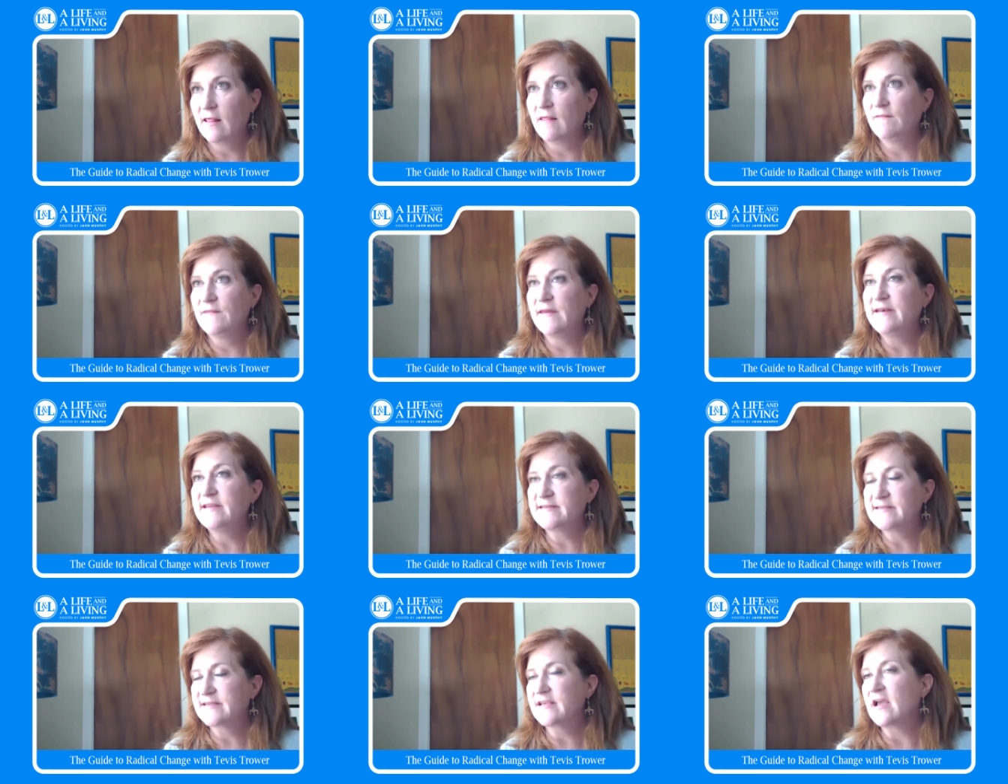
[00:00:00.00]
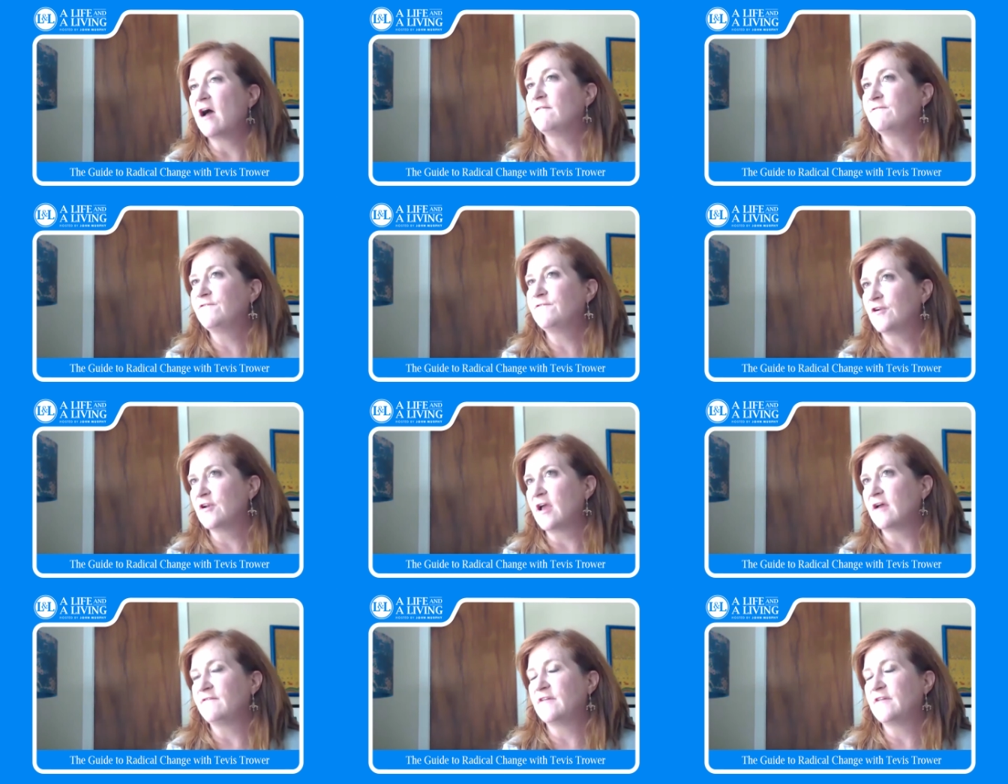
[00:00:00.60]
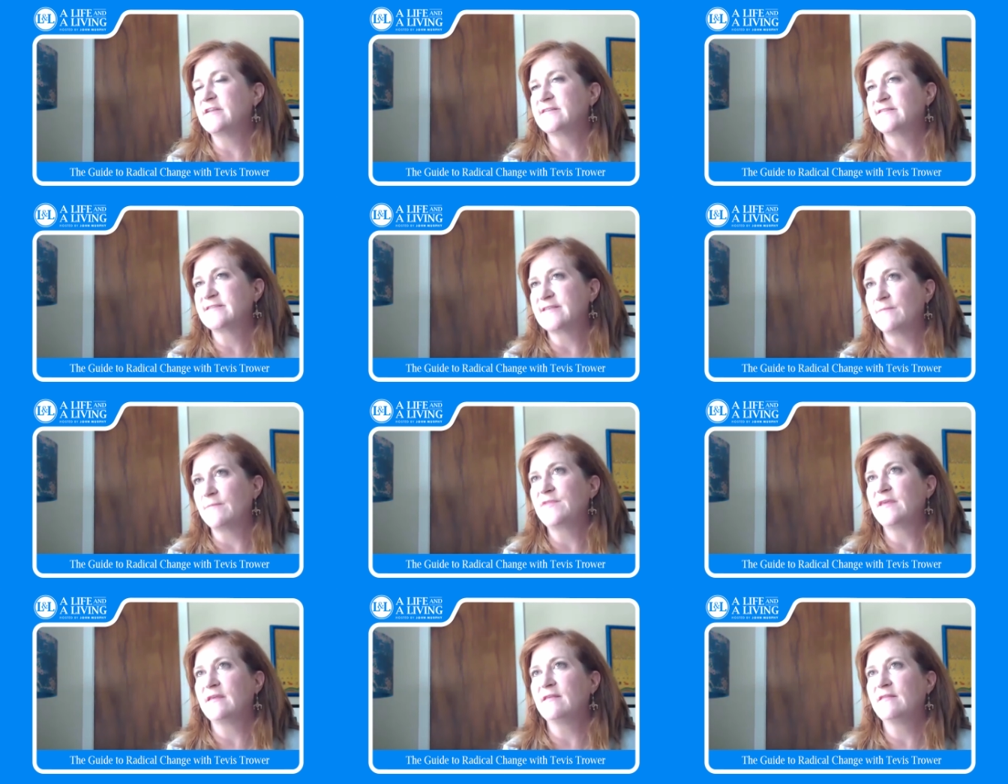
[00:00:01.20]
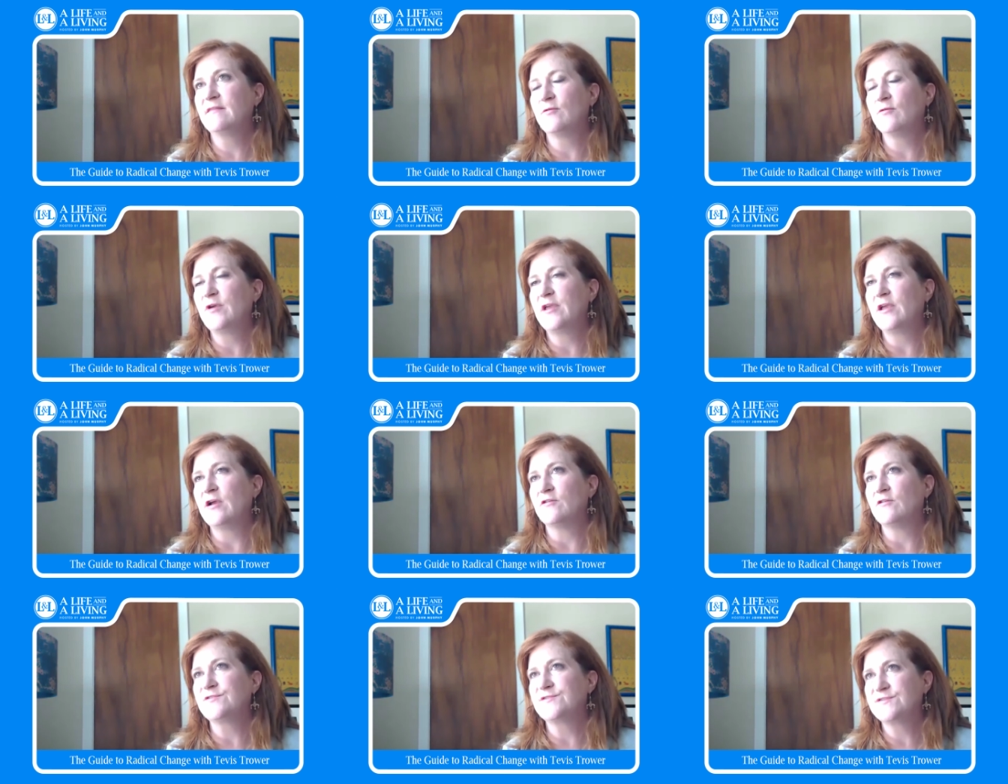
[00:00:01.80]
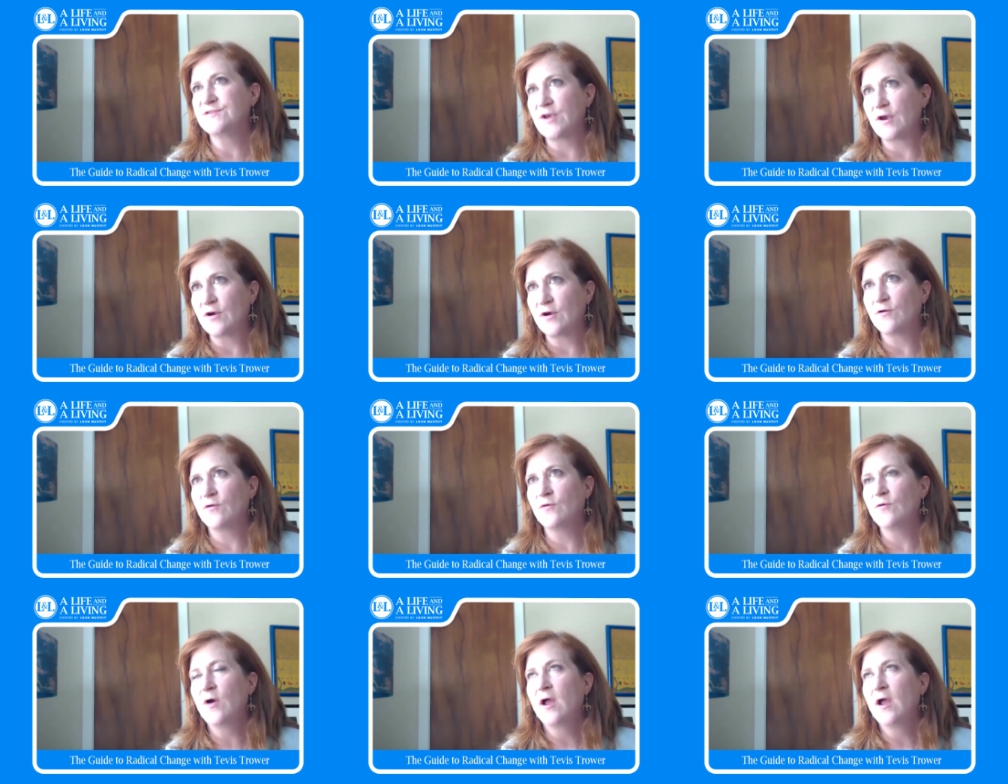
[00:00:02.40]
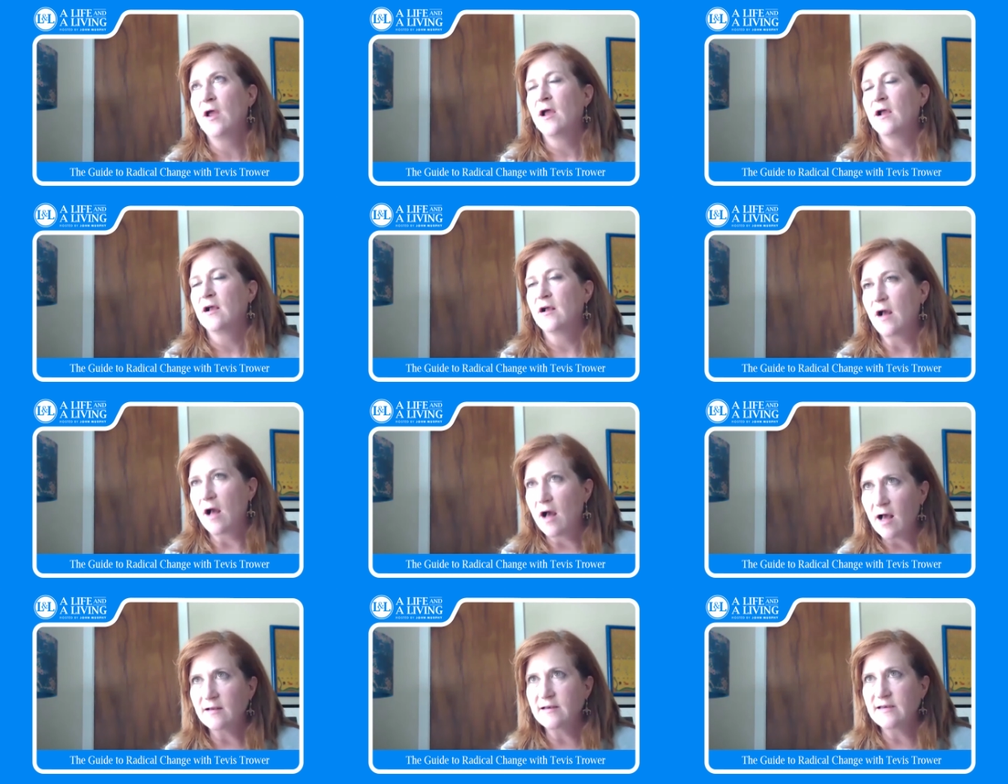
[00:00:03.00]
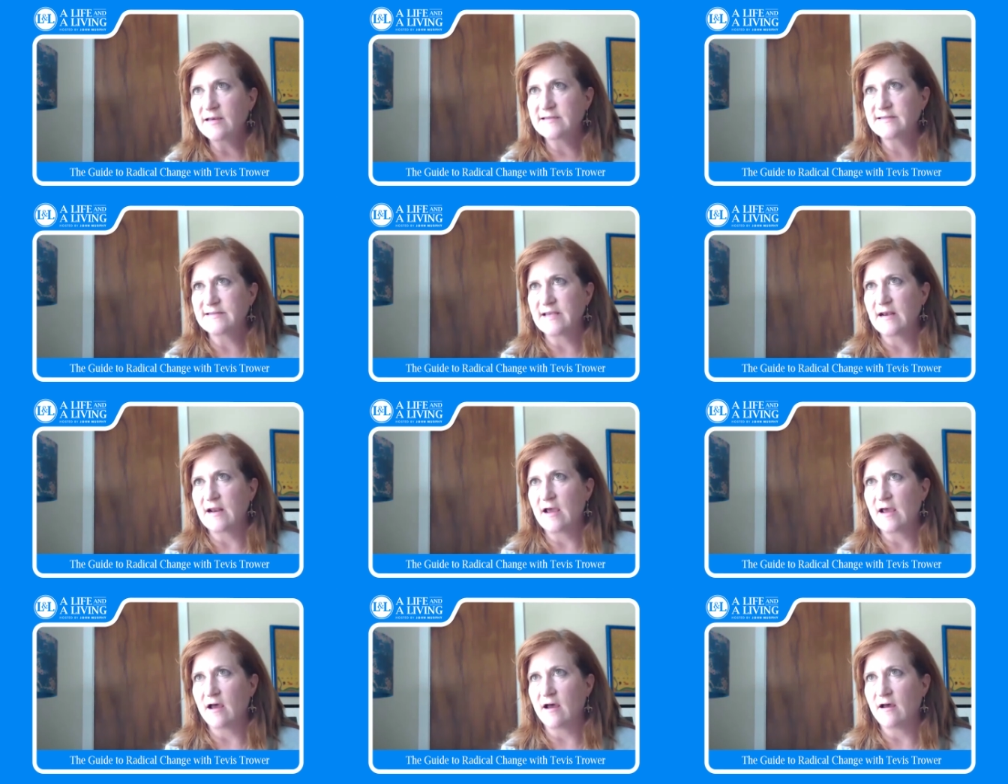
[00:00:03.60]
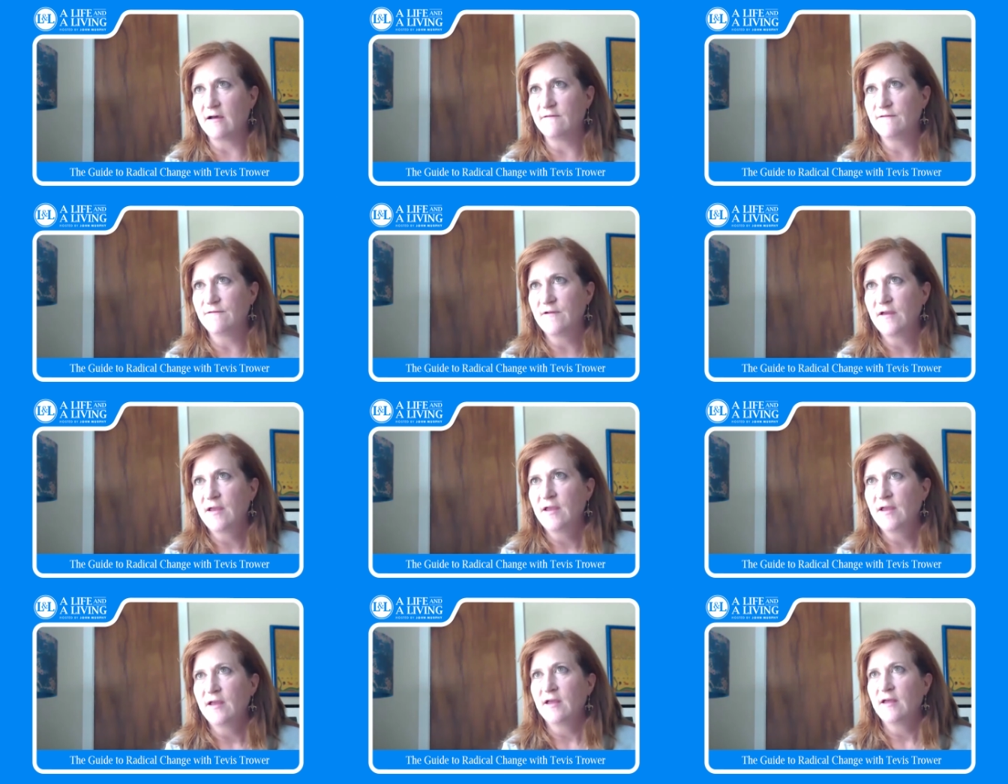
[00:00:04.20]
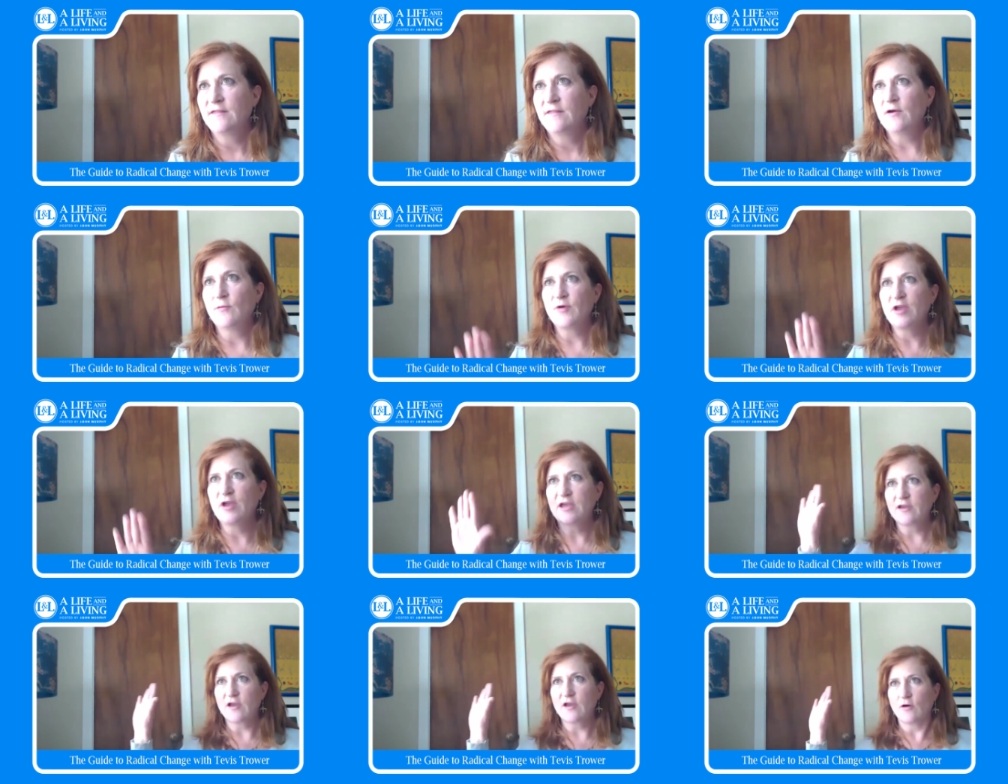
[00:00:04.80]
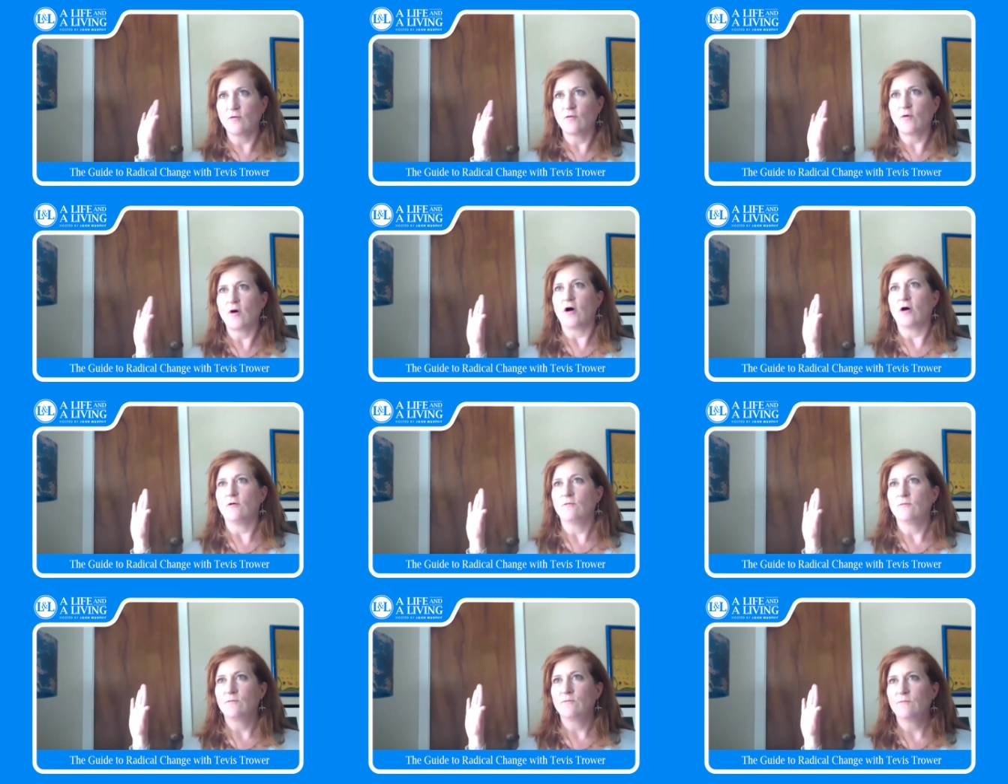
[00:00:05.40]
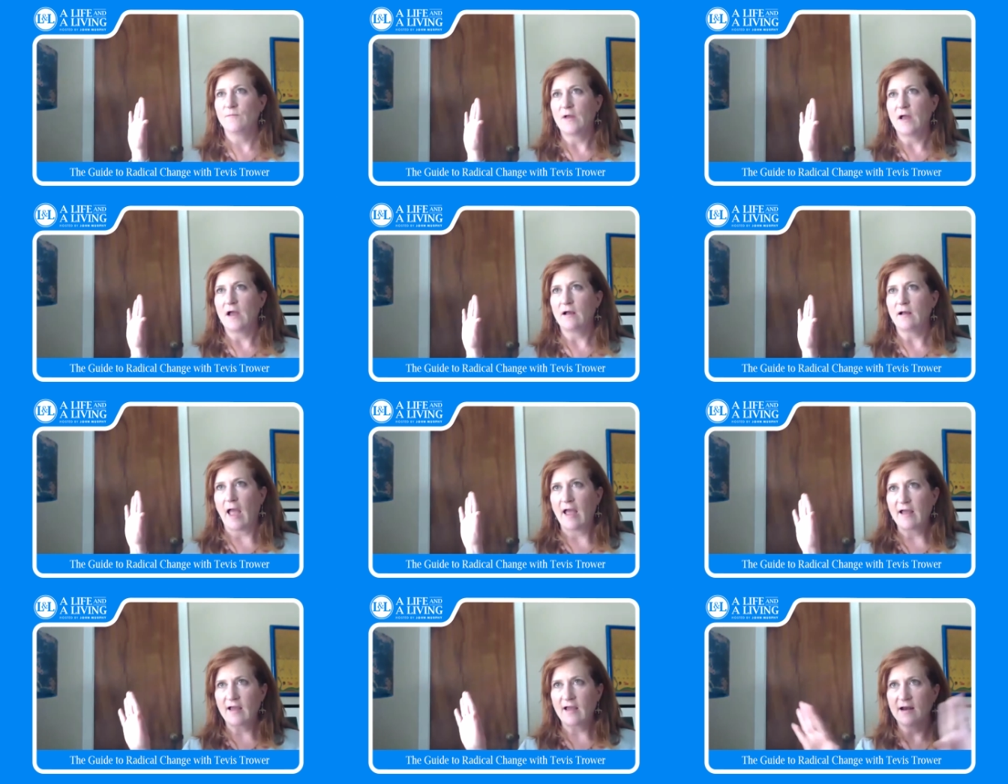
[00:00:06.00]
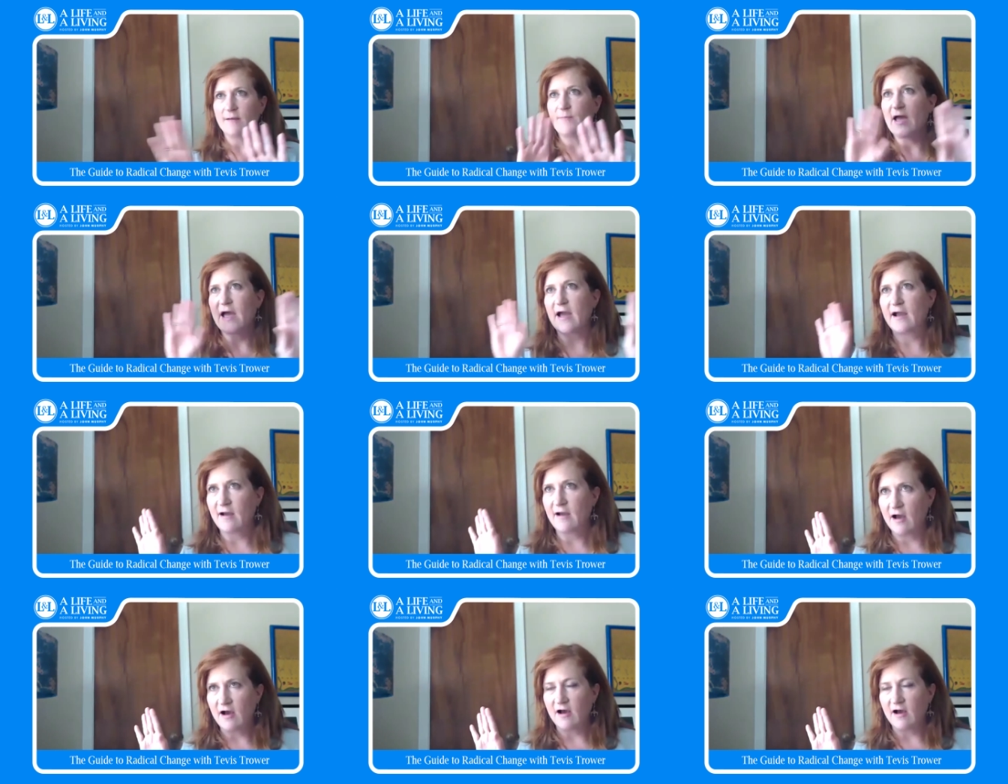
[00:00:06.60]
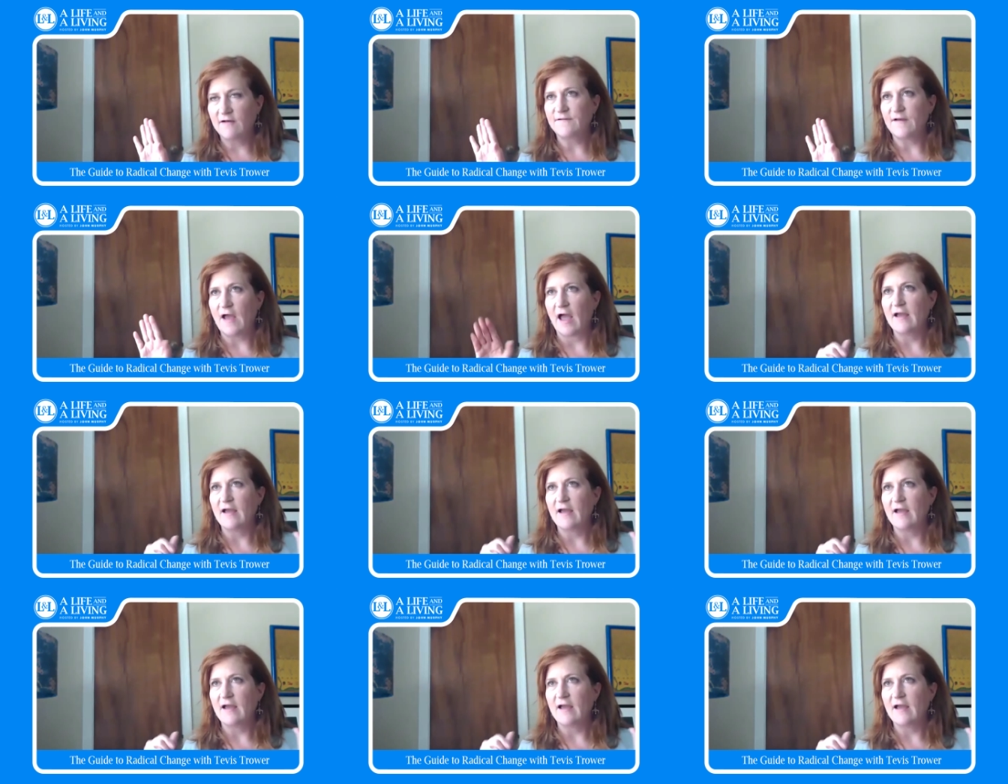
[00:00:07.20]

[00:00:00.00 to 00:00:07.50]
The discomfort of it is something that we are so cognizant of that we can go, whoa, I got to back off.